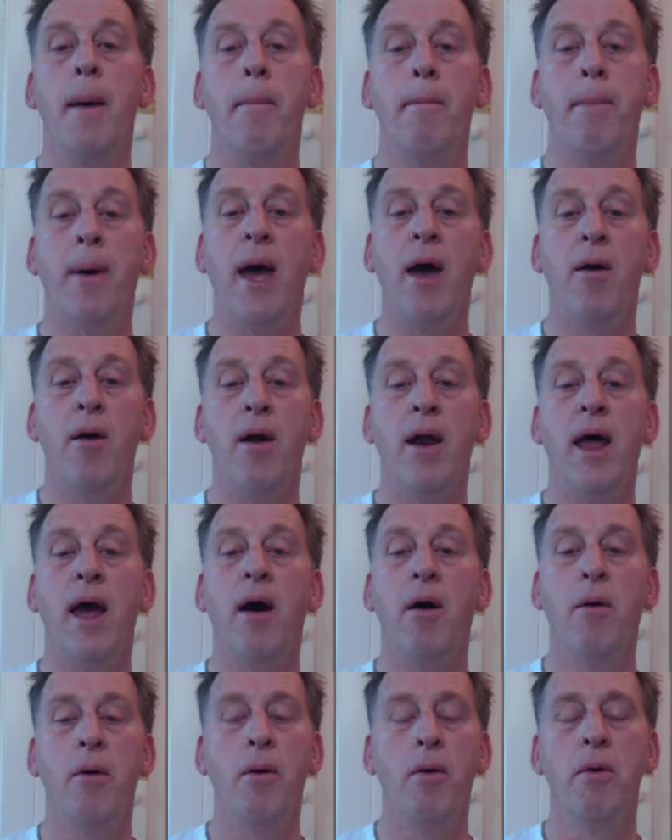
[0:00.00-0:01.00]

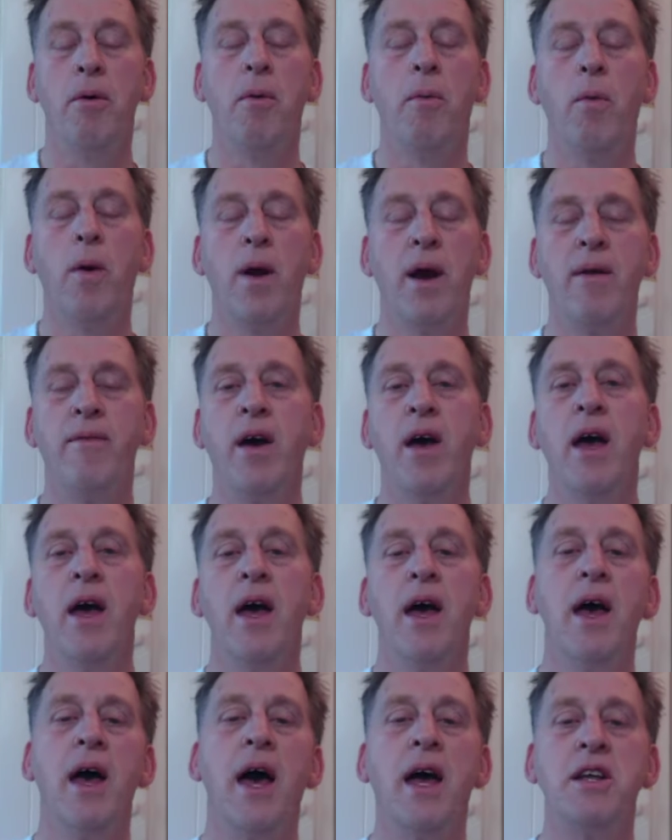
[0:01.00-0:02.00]
parallel or whatever,
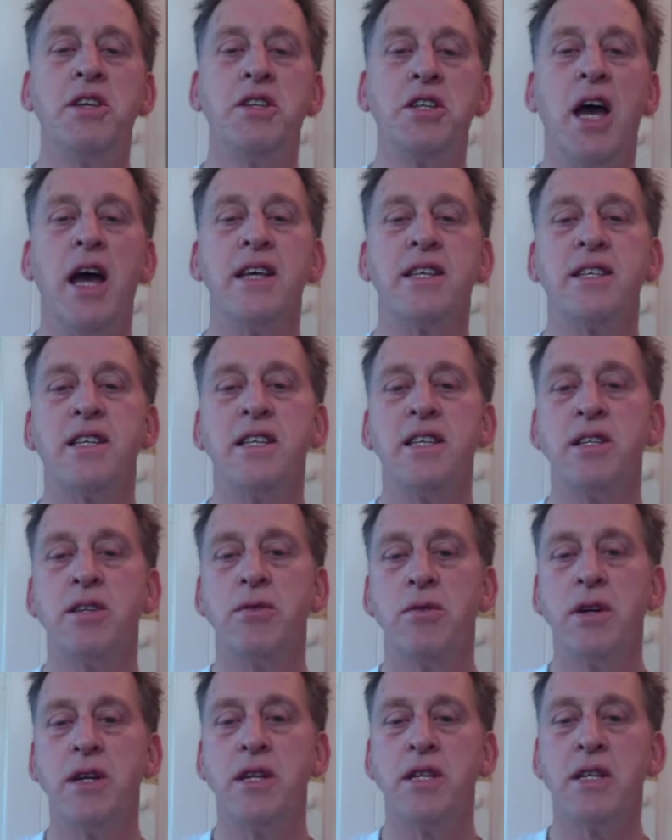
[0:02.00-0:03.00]
adjacent
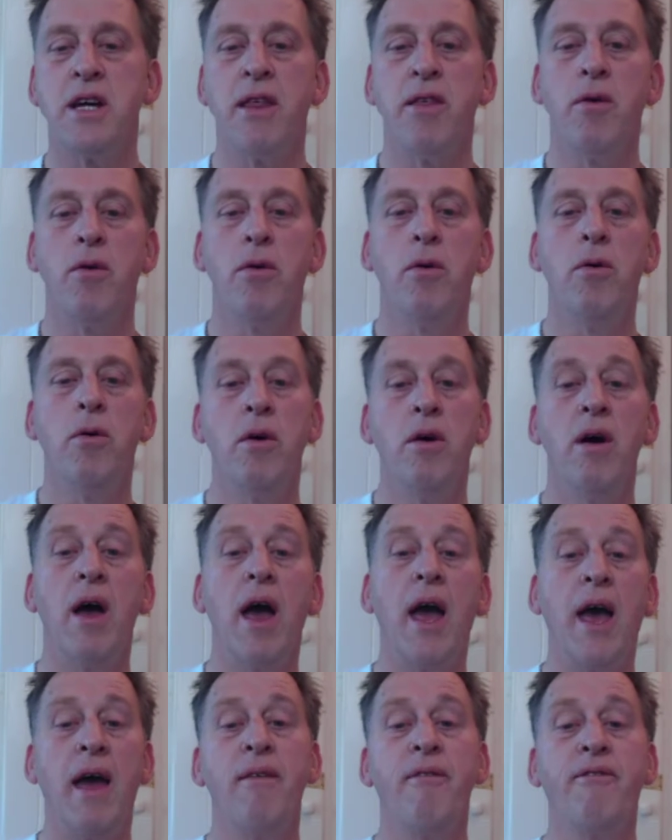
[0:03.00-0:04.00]
to each other or
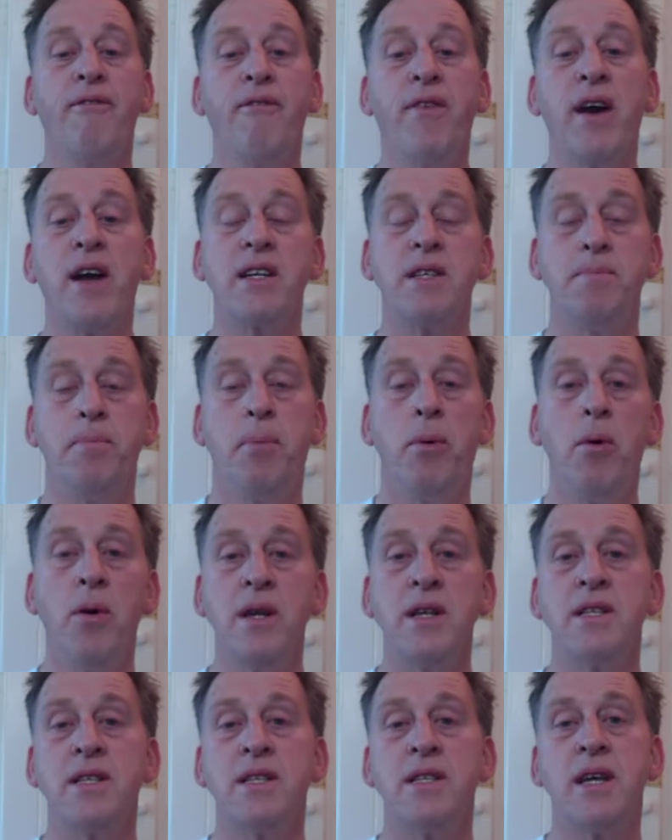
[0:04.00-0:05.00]
at fixed
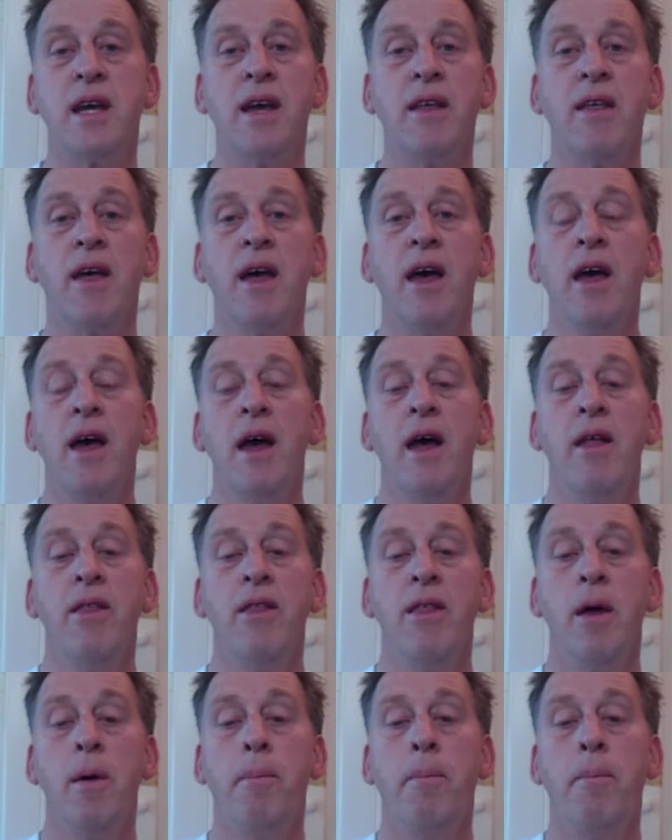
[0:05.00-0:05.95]
points together. The